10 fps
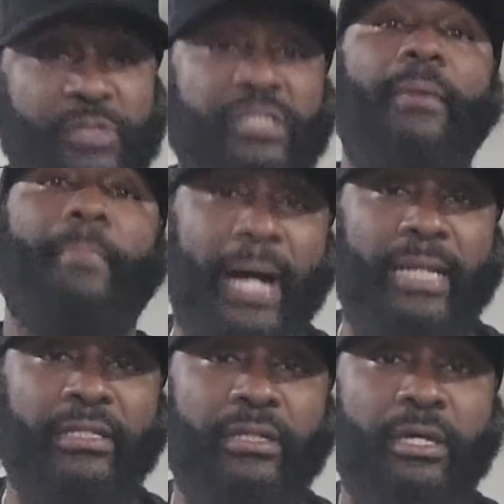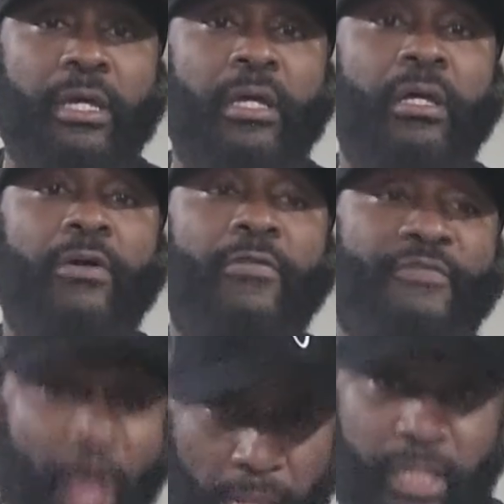somebody.
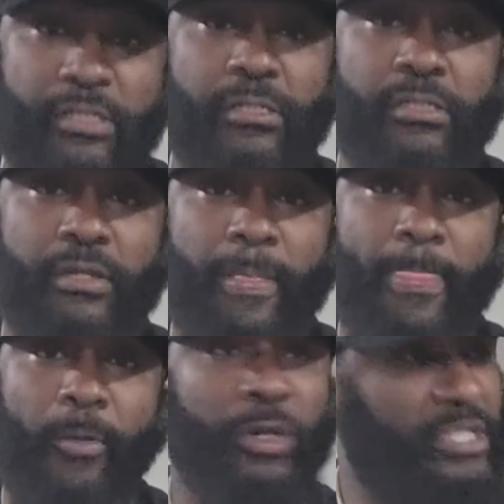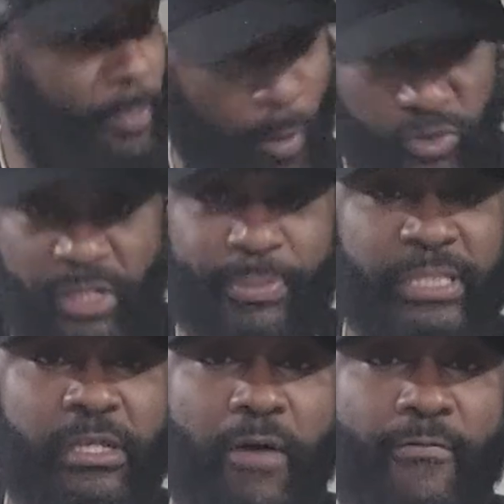Fellas, we supposed to be
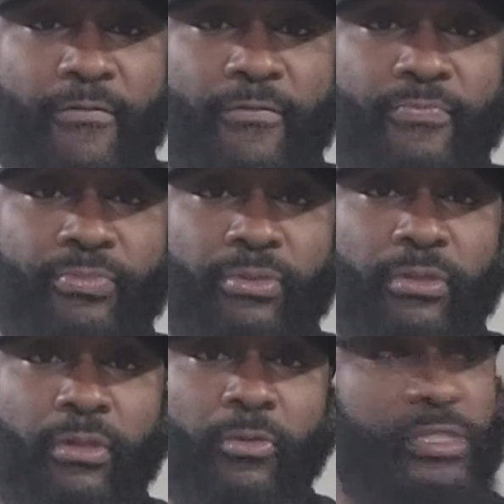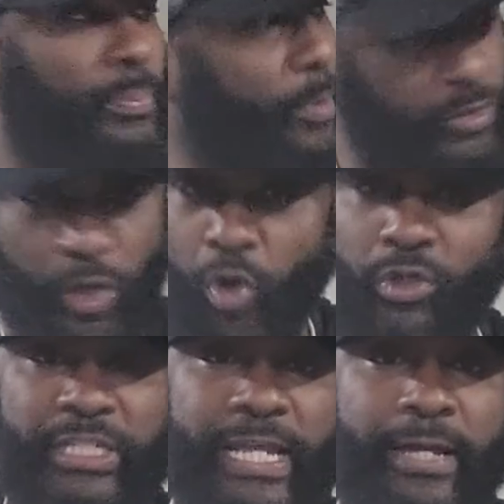tough. We supposed to
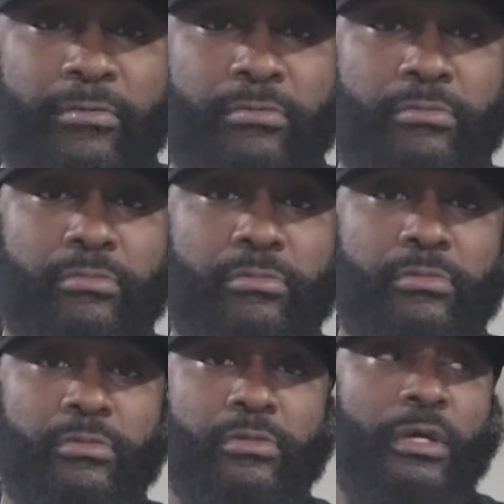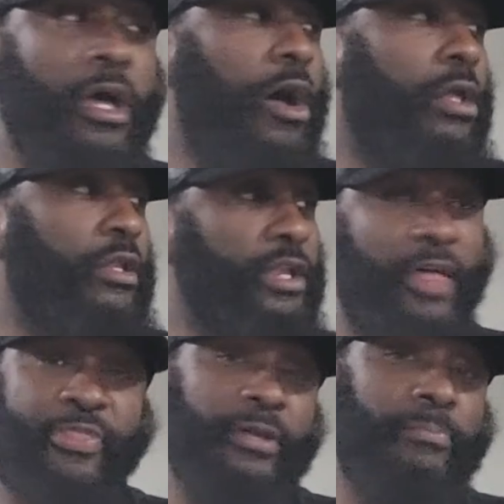hold it down.
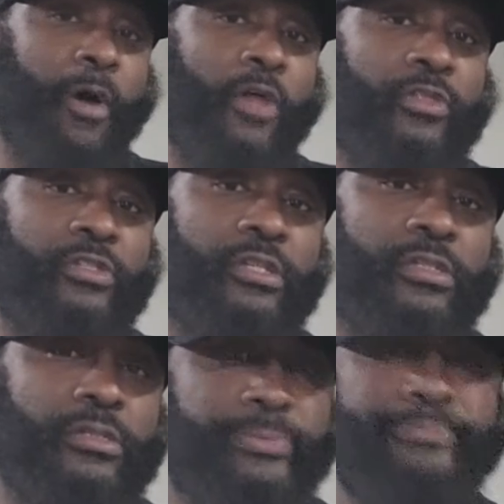Nothing bothers us.